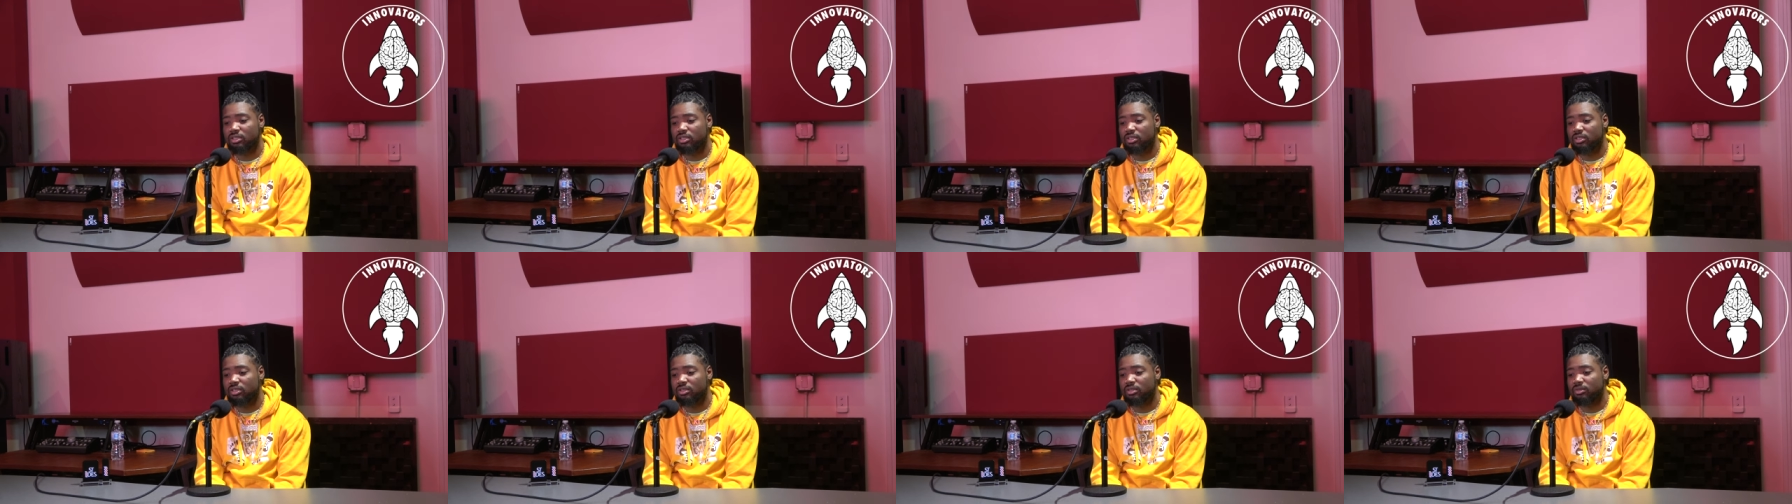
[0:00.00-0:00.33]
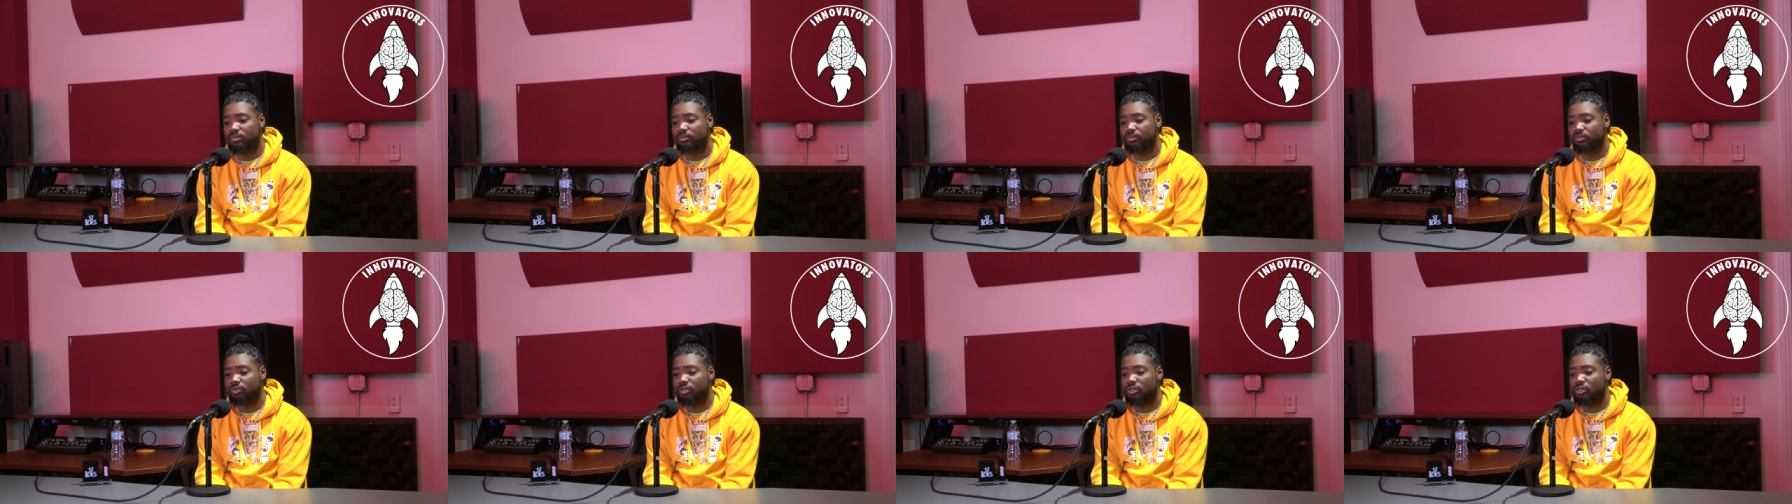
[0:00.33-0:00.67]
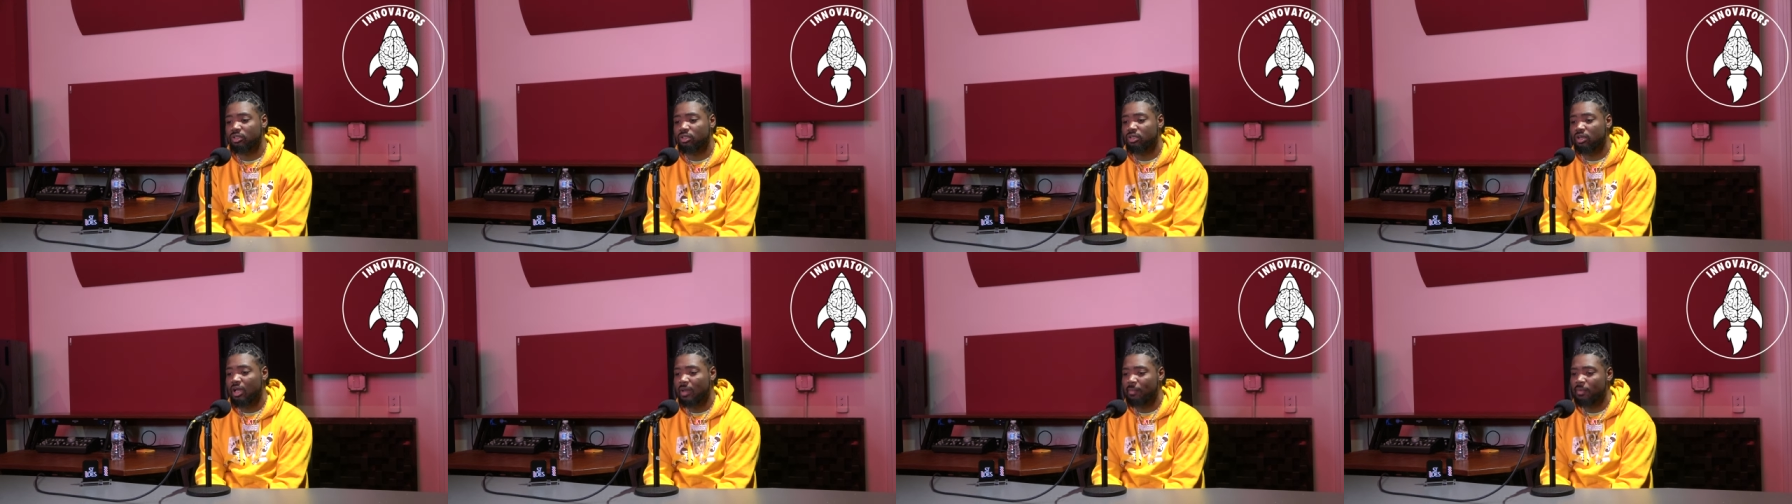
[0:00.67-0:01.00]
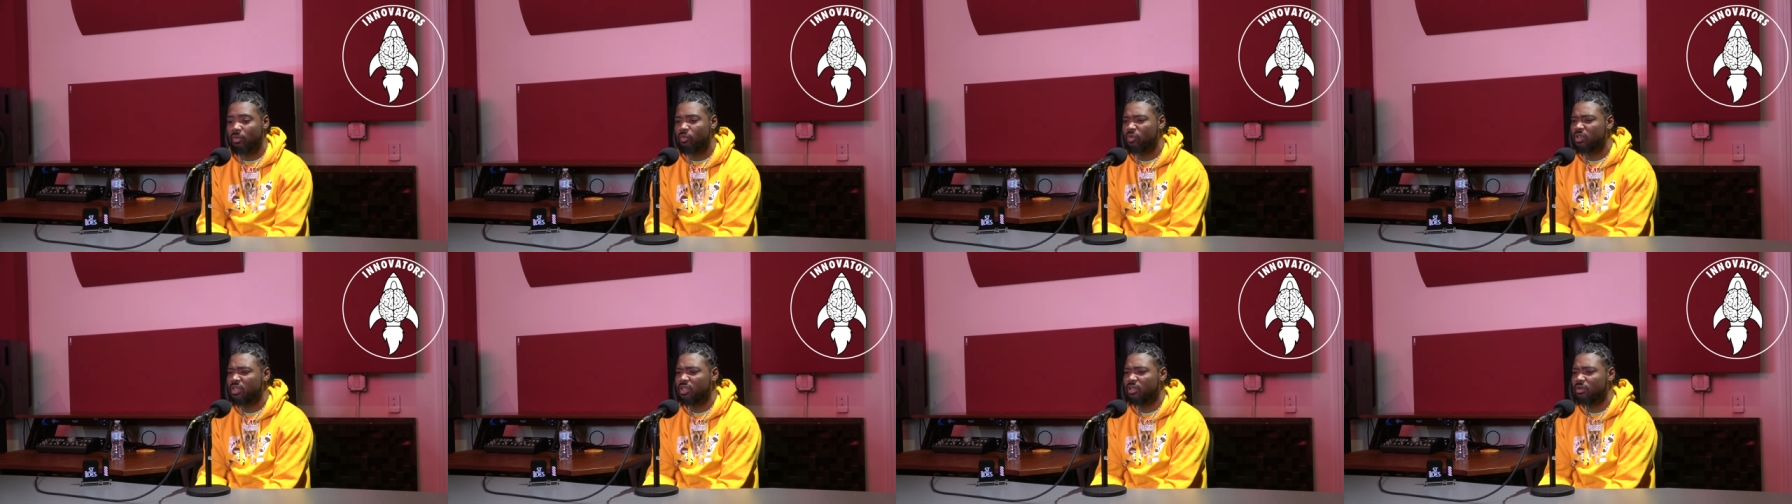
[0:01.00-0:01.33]
Um, yeah. You know, I
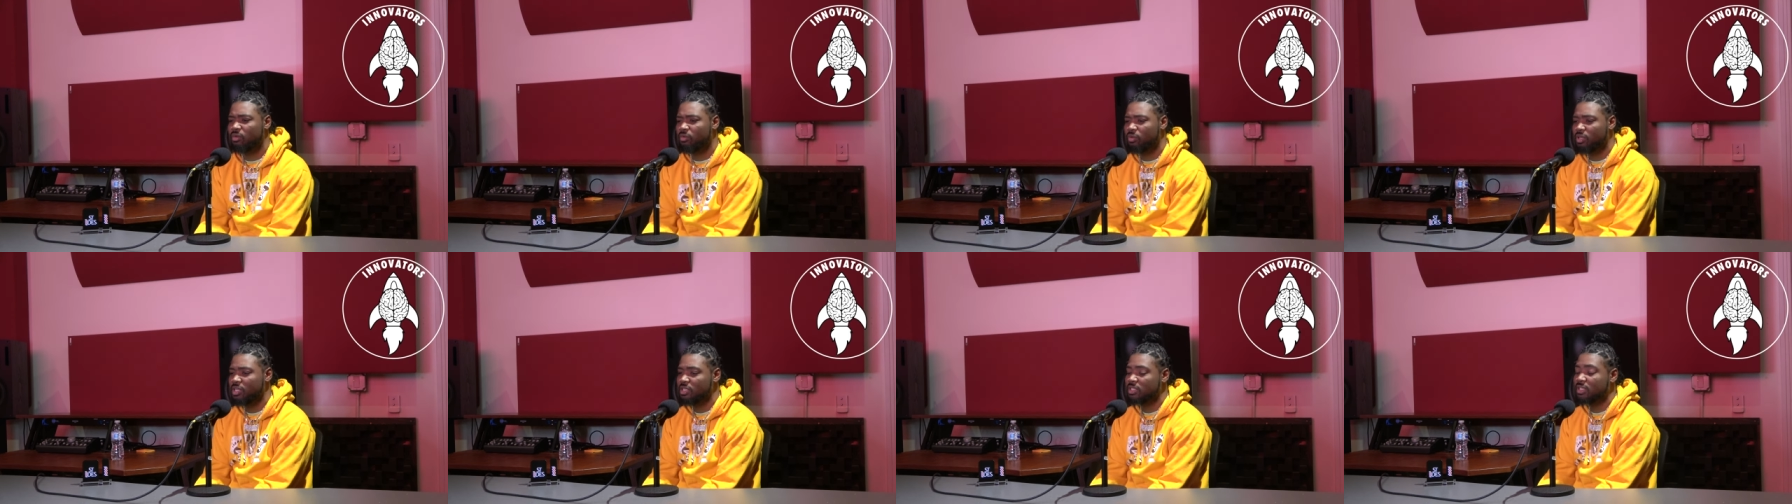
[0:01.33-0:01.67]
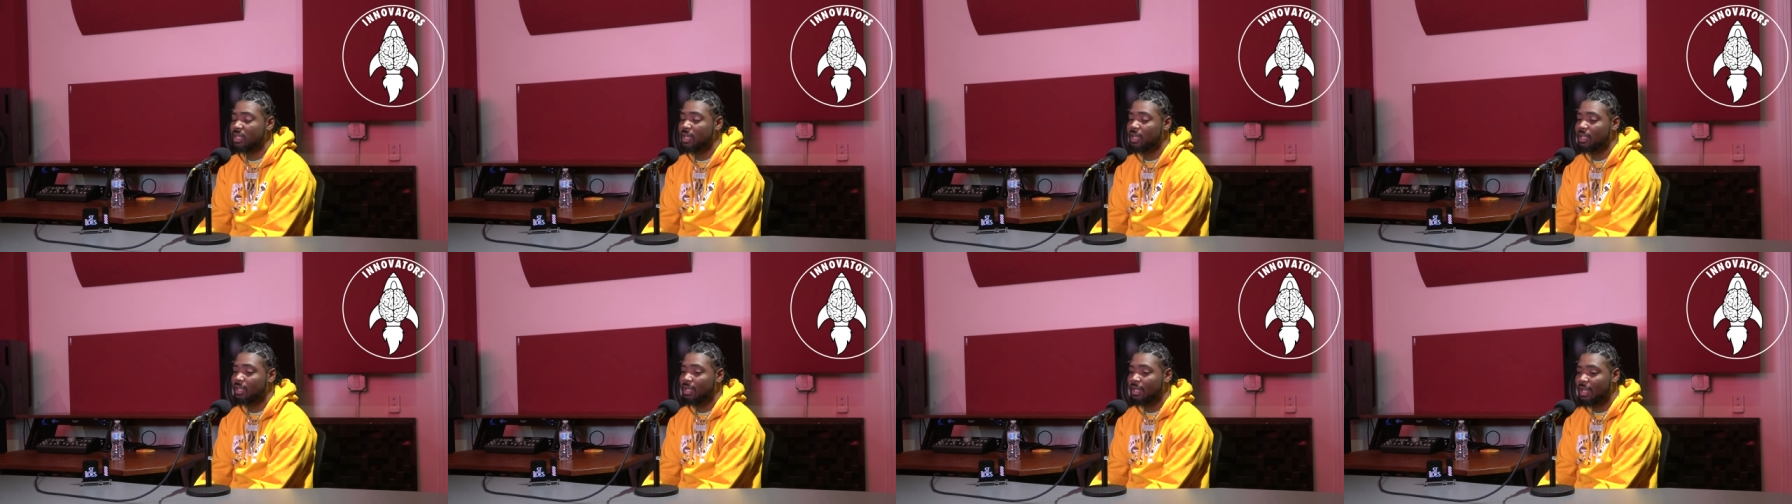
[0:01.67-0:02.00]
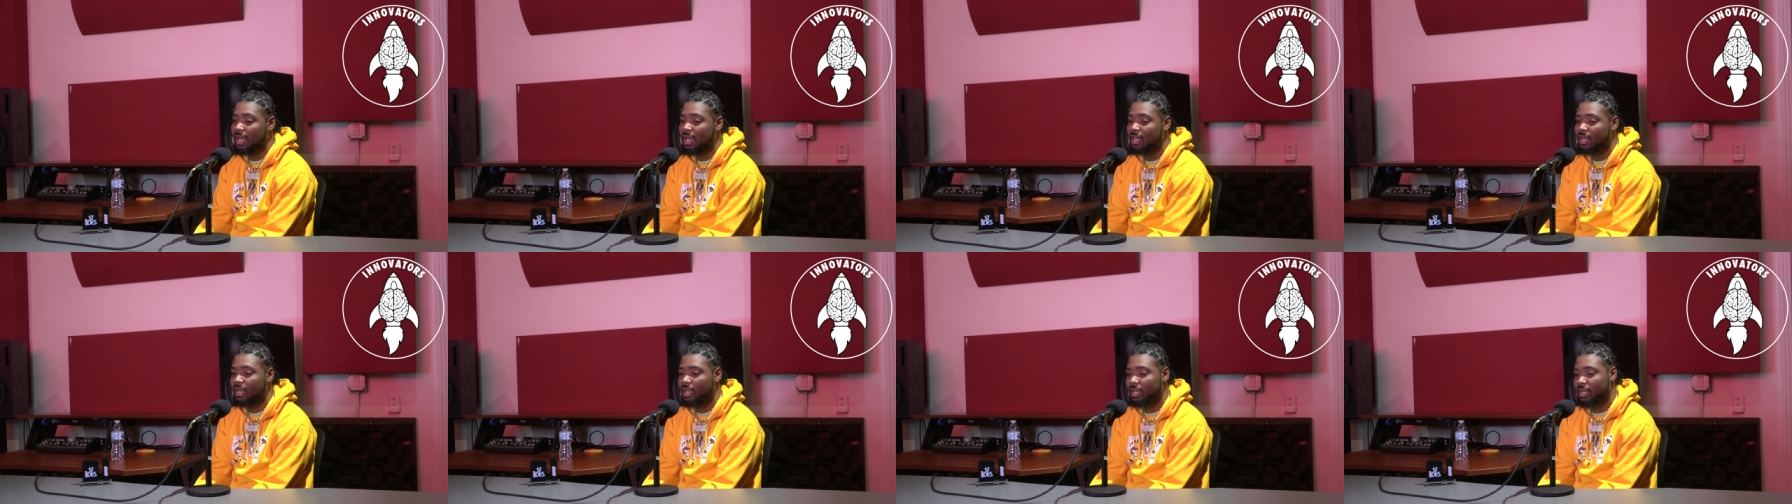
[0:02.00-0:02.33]
mean, we could. We, it's not a lot,